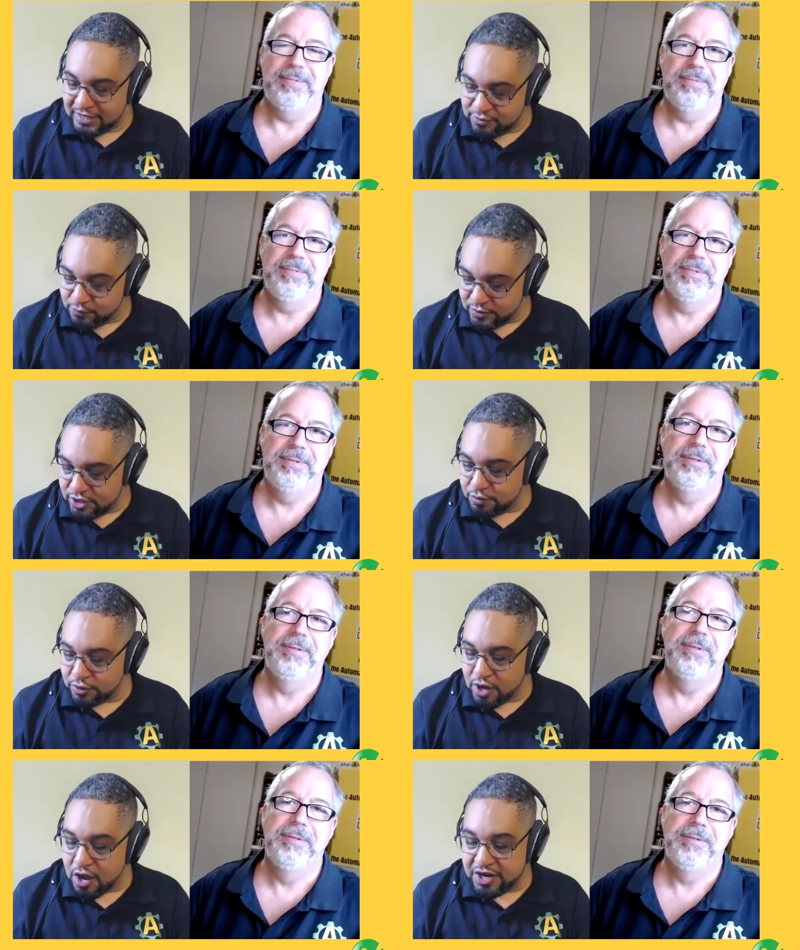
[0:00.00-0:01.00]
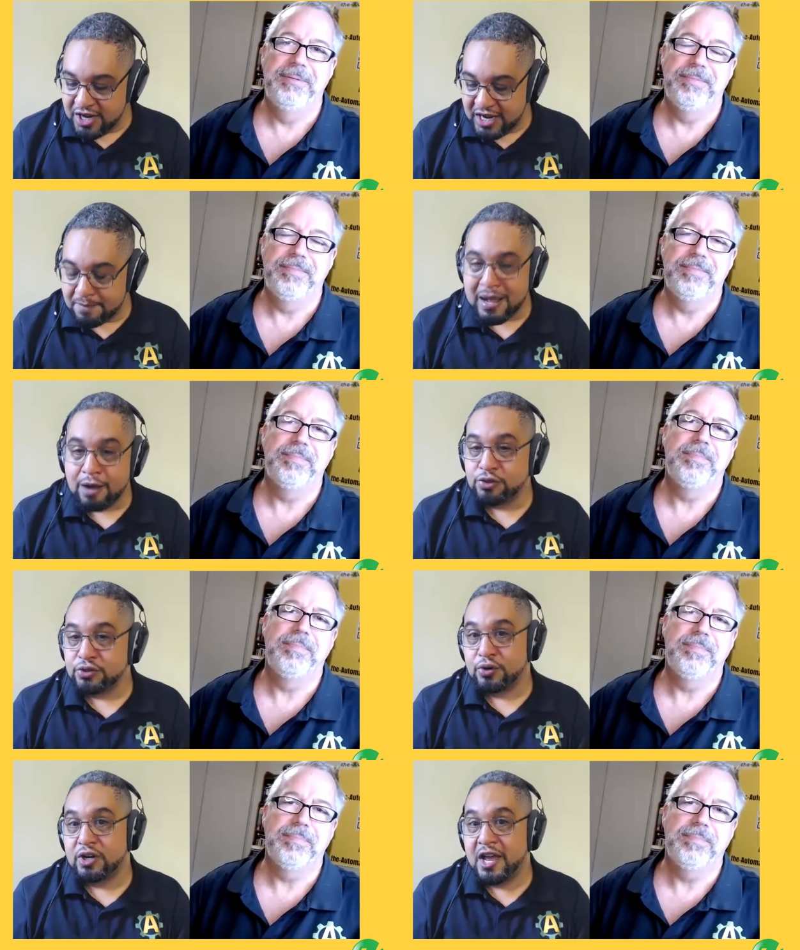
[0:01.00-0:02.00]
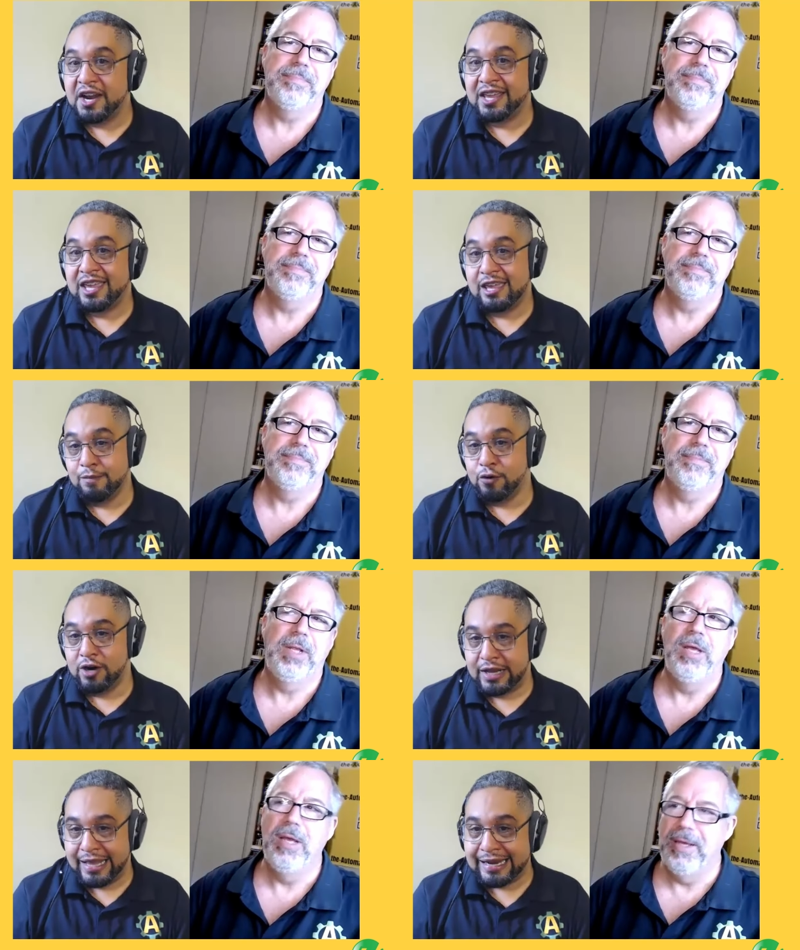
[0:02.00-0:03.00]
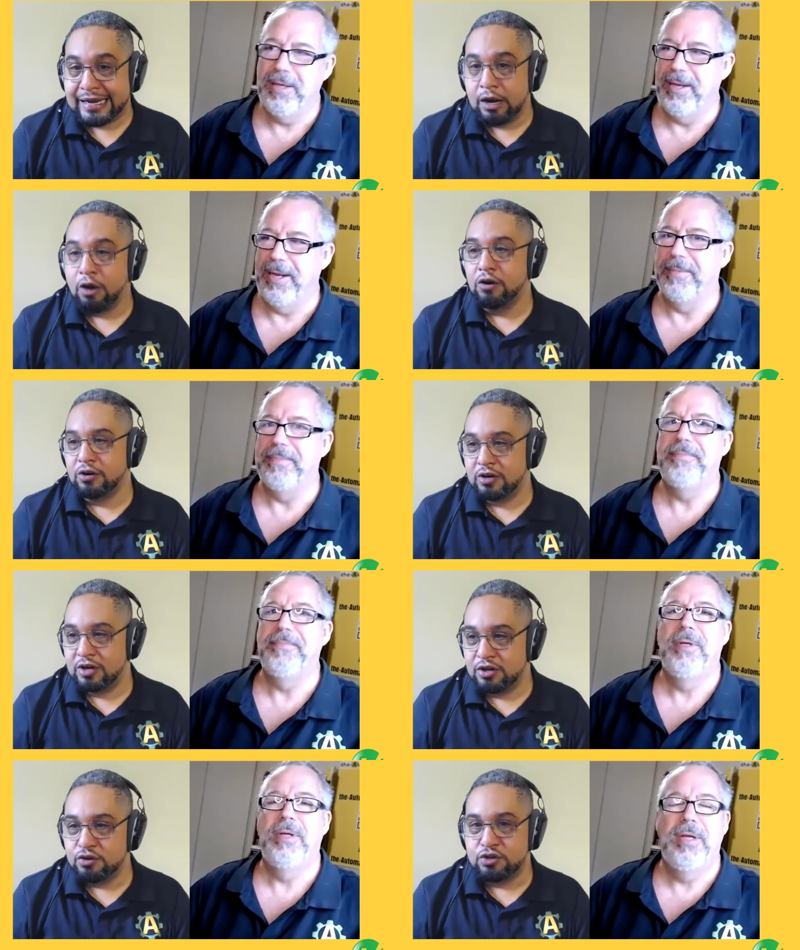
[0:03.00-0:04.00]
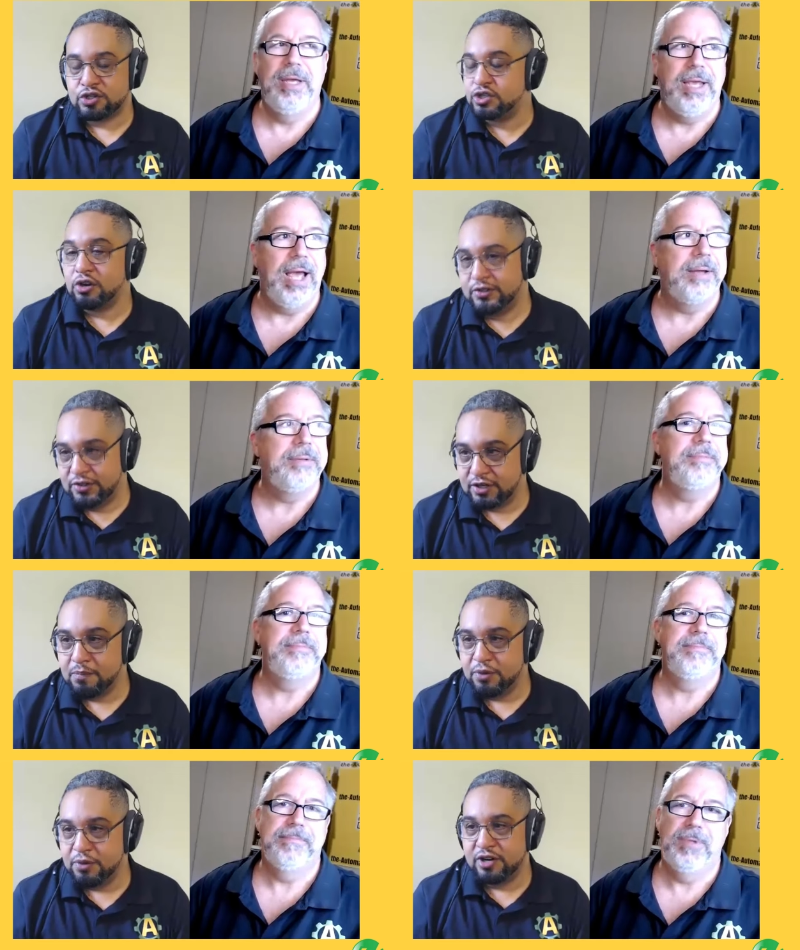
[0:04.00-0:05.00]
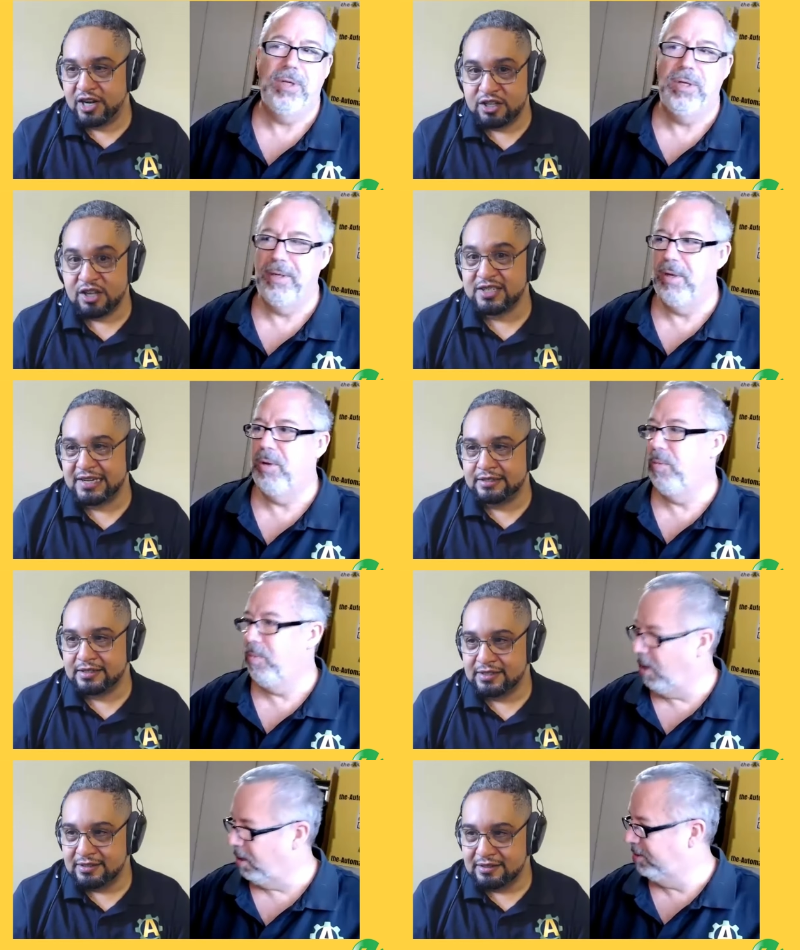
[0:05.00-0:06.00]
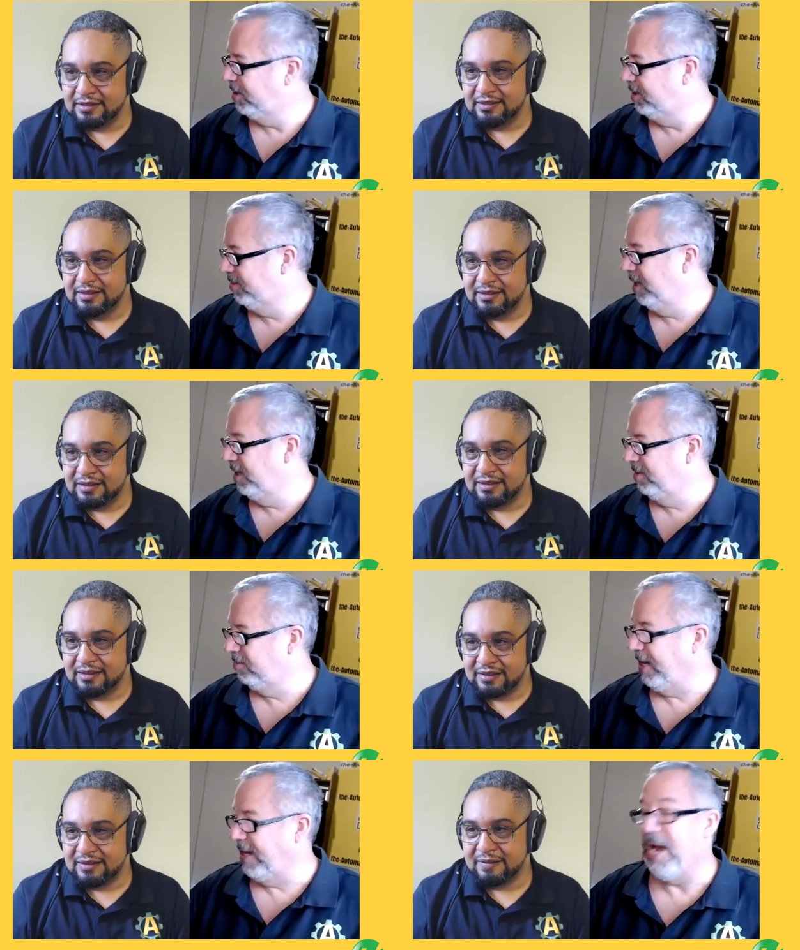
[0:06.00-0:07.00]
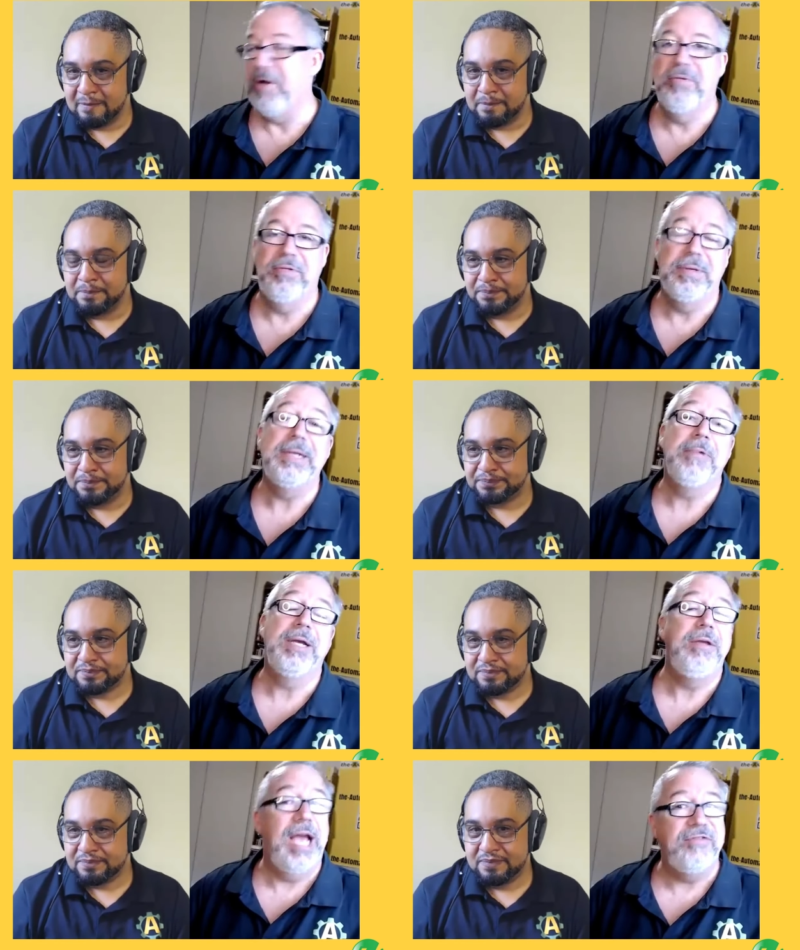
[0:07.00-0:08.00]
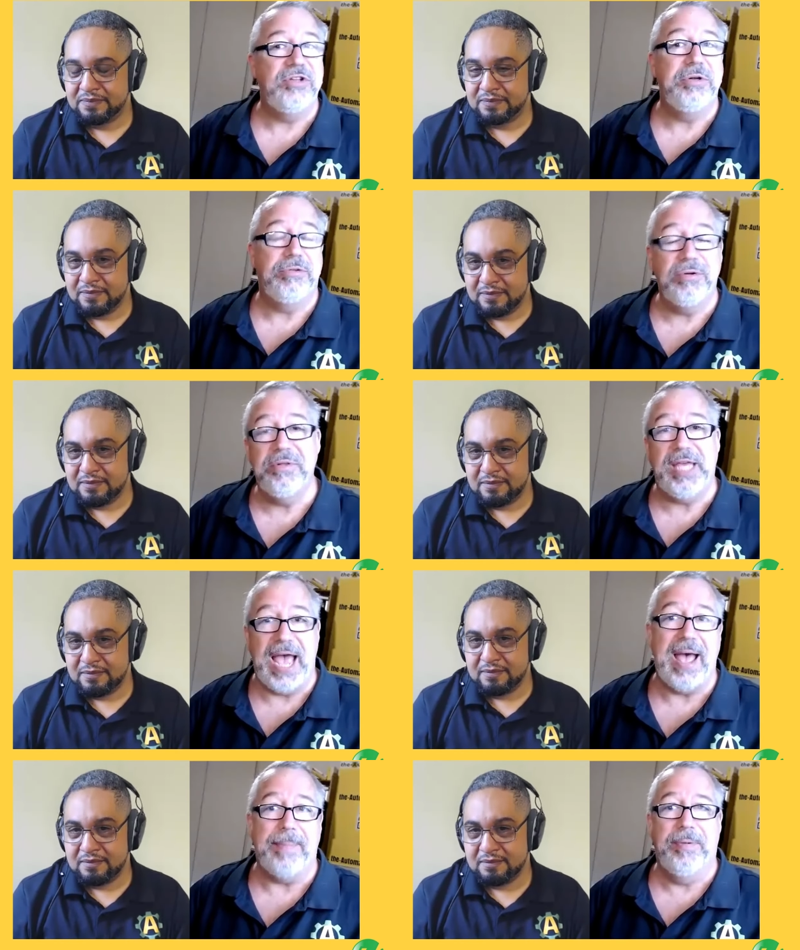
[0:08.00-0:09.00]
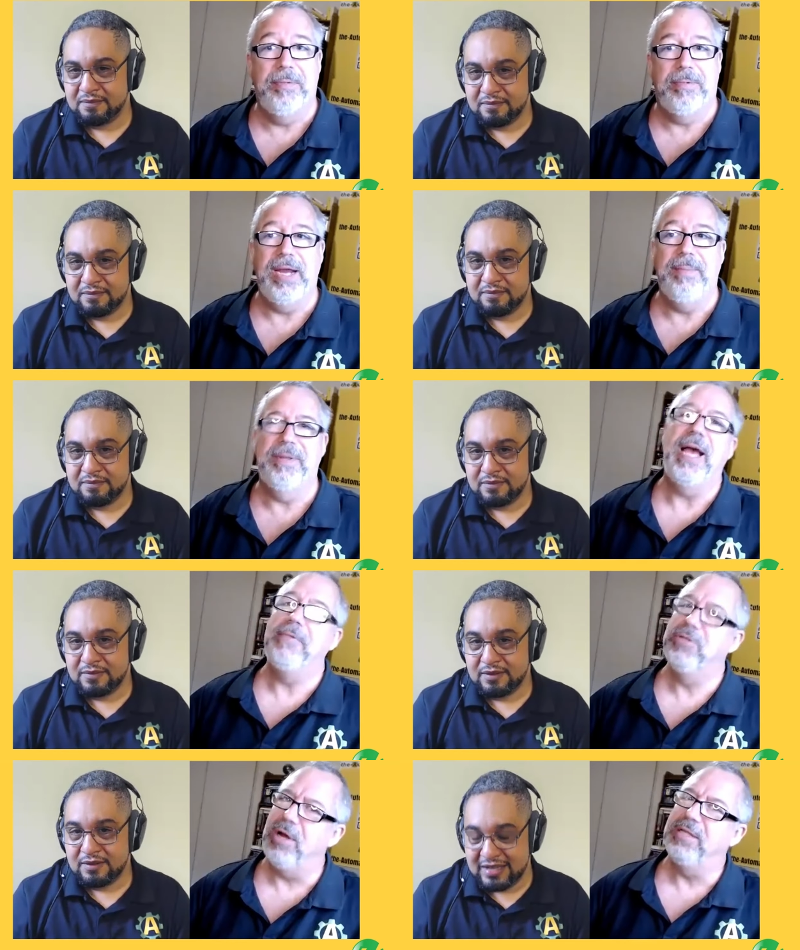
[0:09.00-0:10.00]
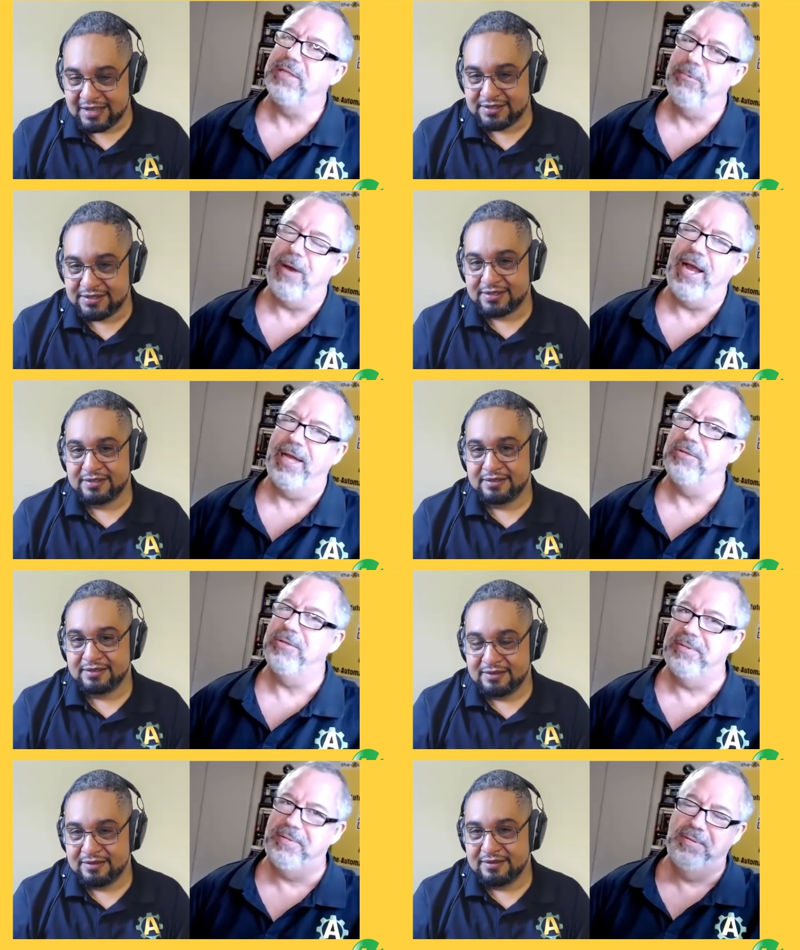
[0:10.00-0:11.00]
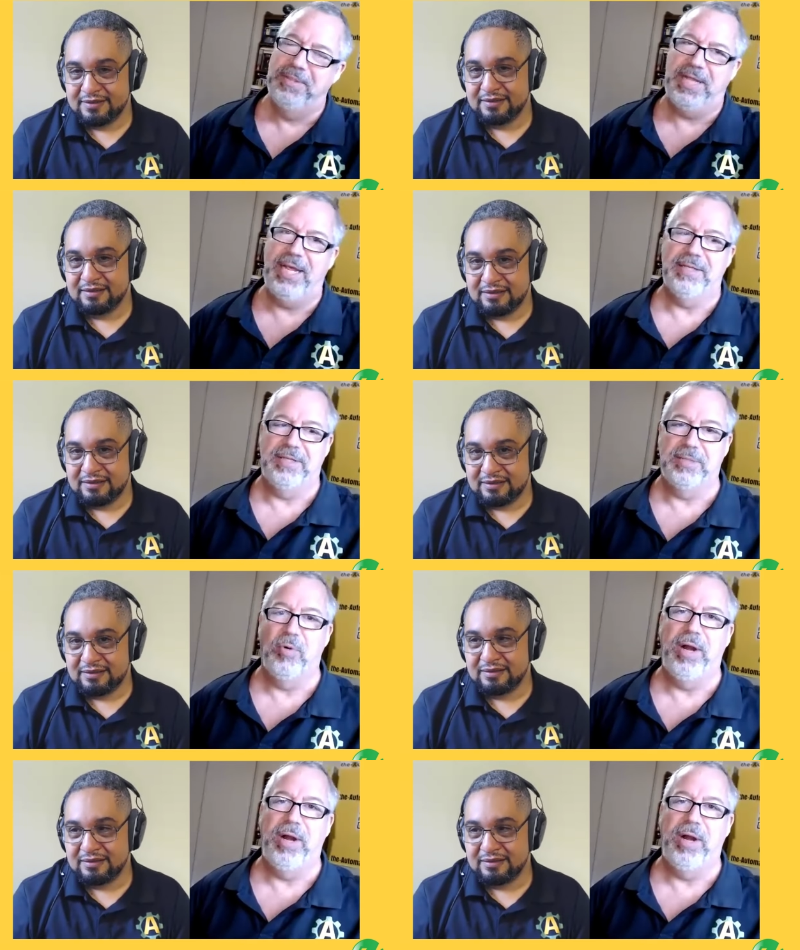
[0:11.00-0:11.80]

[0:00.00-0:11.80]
Speaker 1: A place where you will not need a mouse or and a keyboard any longer. You just talk yeah. to the computer and it does it.
Speaker 2: Well, the and right now the way you have to do it through the app, right? But that was honestly why I told Isaias this